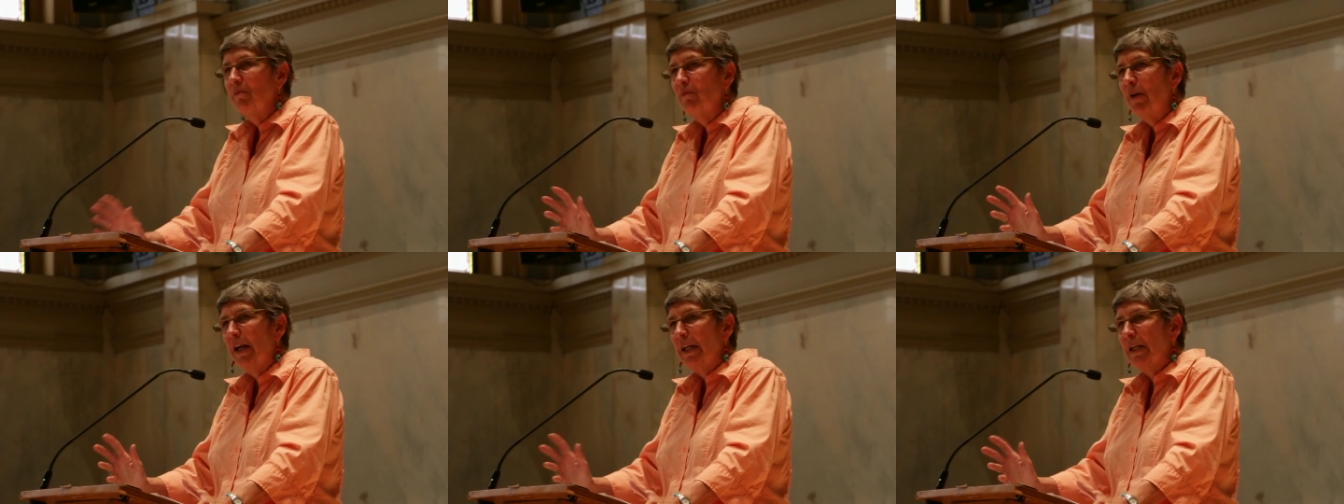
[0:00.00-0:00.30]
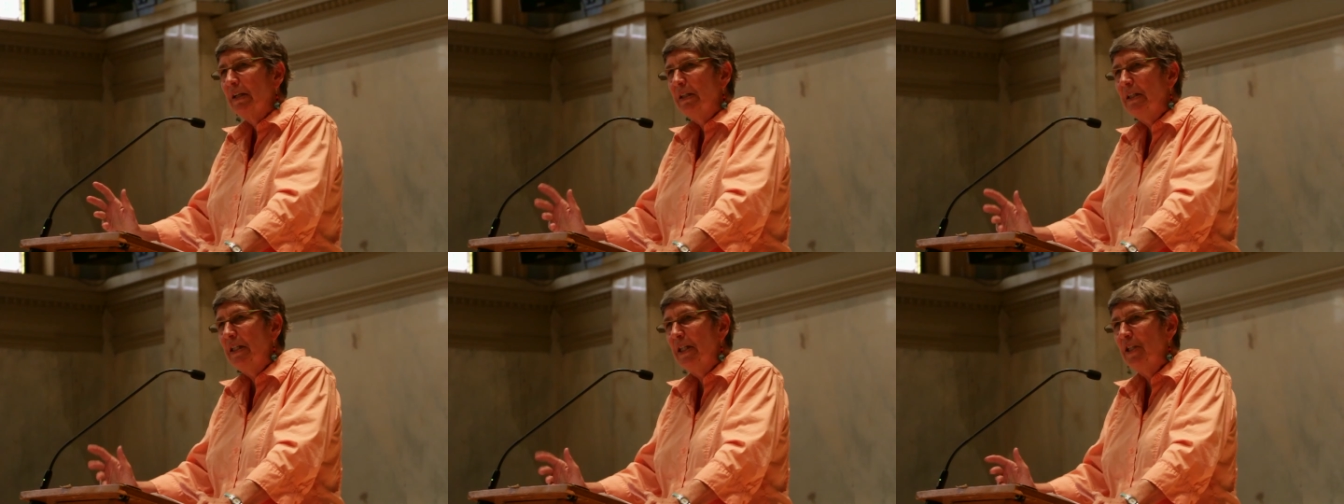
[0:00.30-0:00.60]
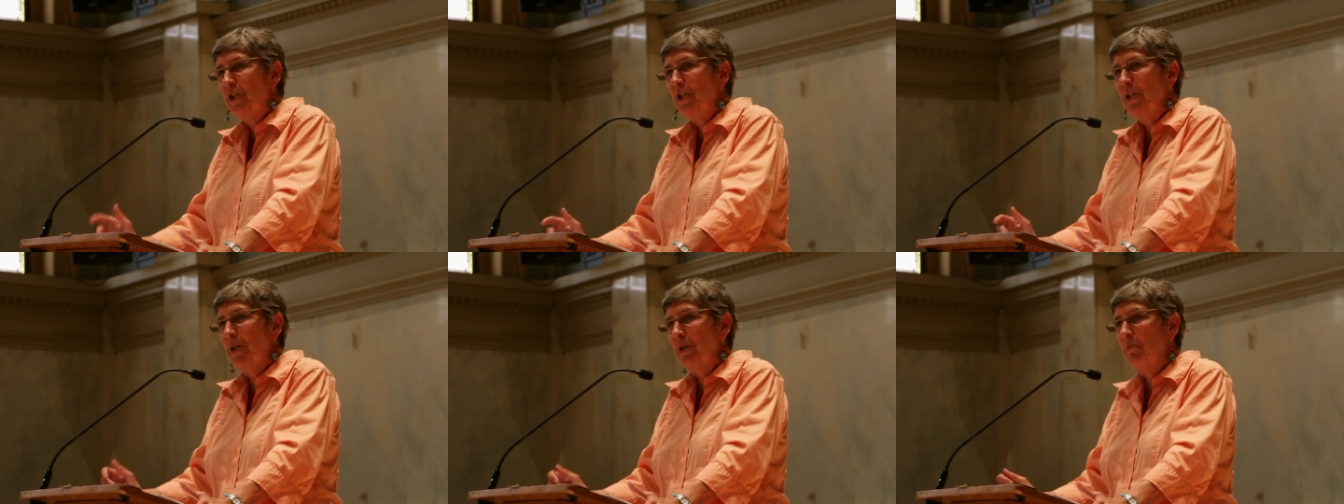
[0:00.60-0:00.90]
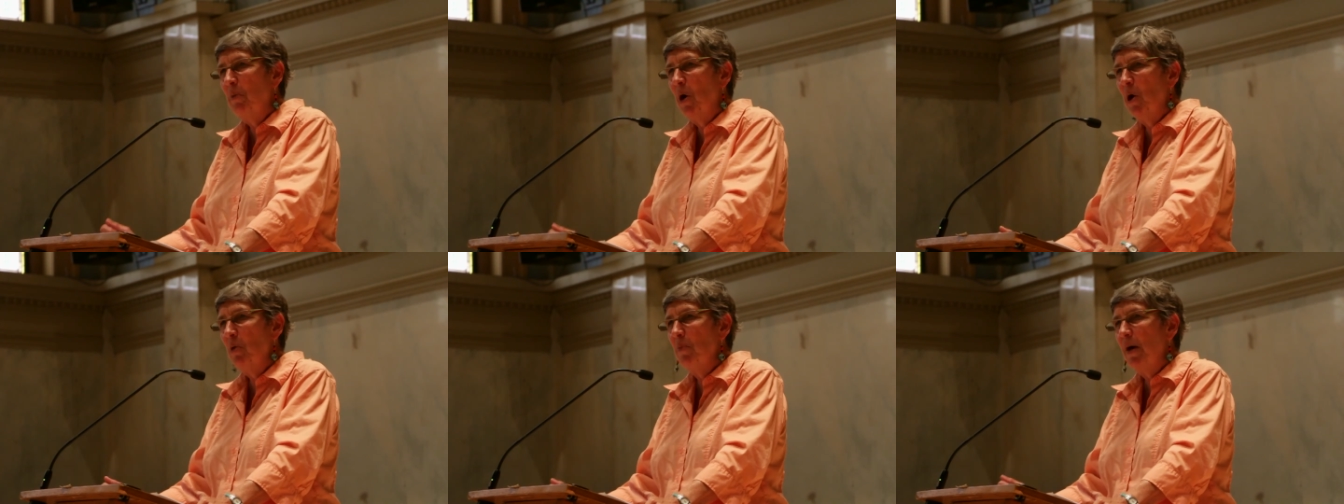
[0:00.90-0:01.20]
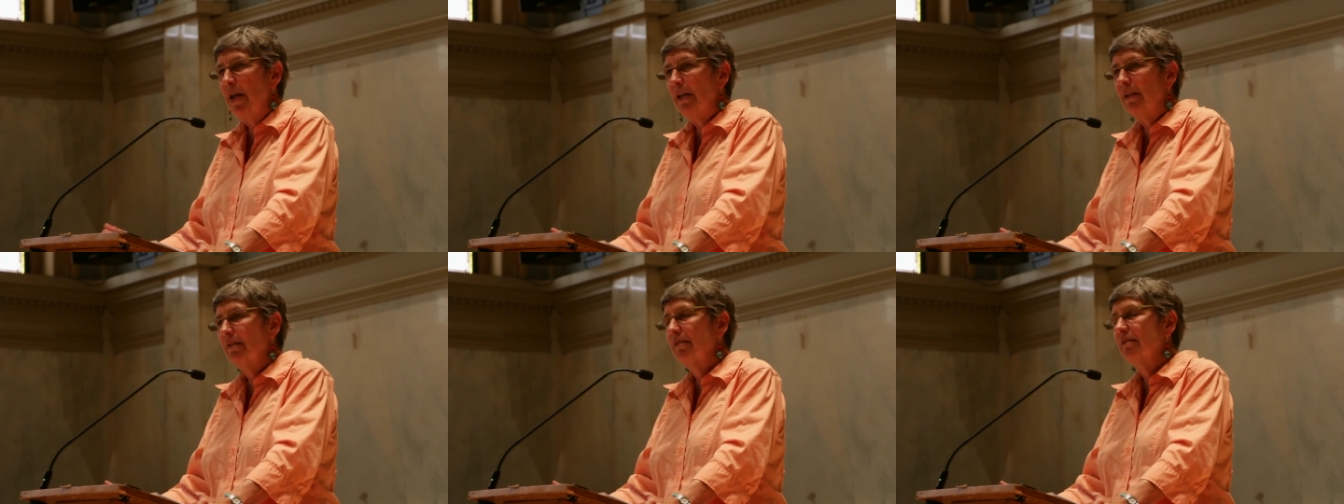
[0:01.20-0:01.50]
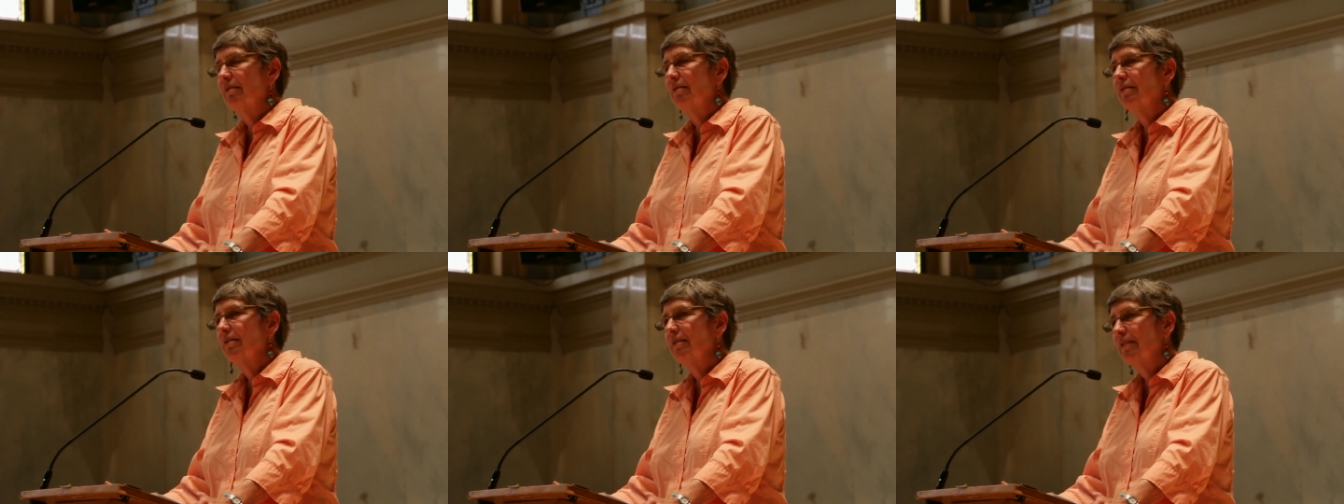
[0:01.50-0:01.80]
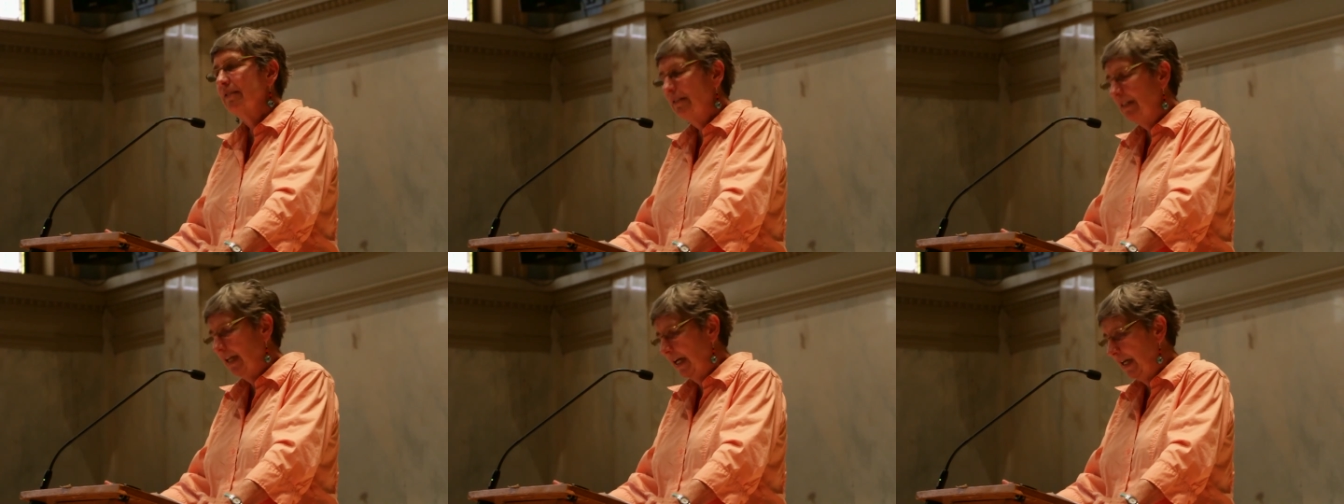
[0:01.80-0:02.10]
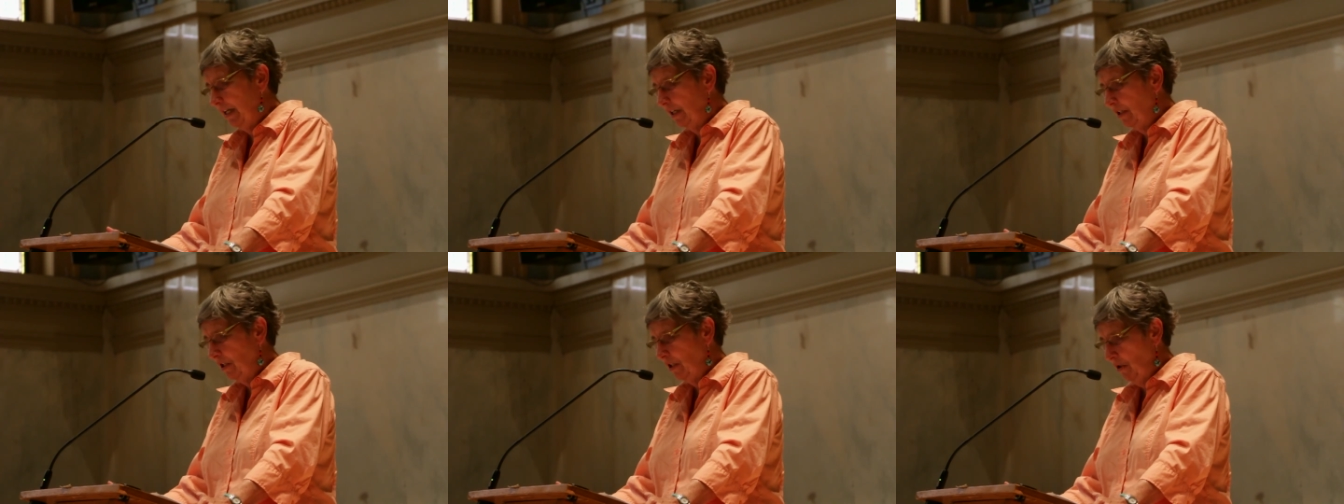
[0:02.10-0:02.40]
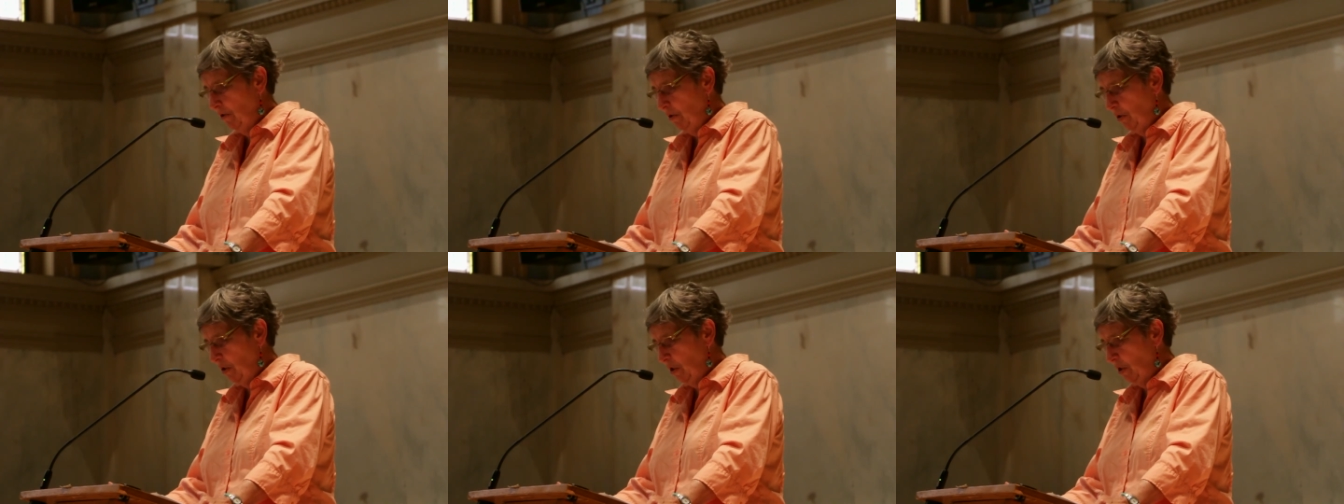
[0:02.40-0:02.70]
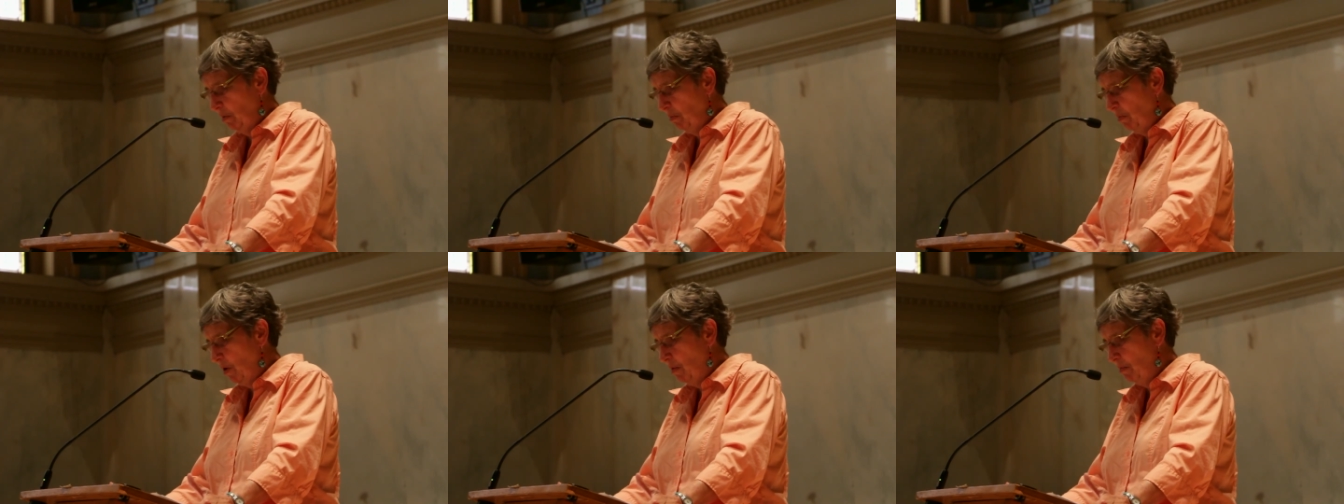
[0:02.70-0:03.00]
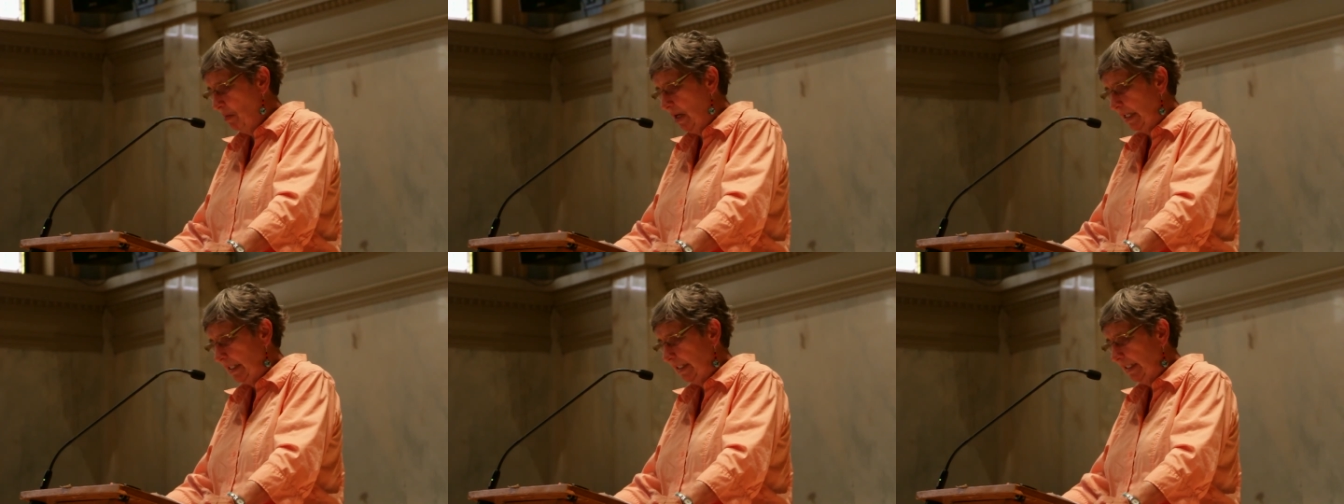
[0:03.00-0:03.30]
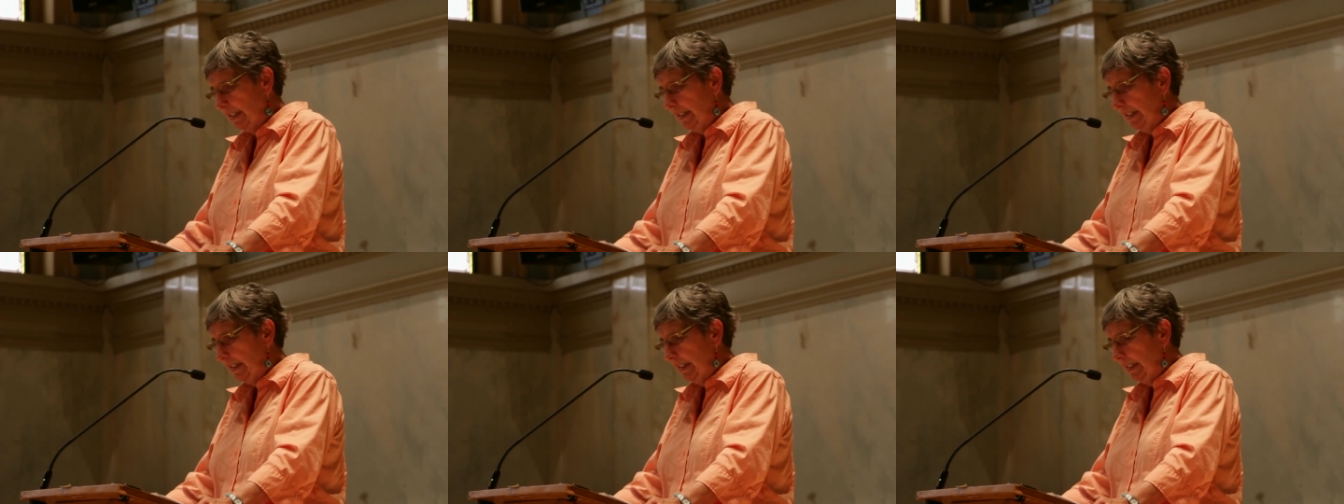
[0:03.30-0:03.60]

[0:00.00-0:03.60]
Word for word: recognition moment, diagnosis moment,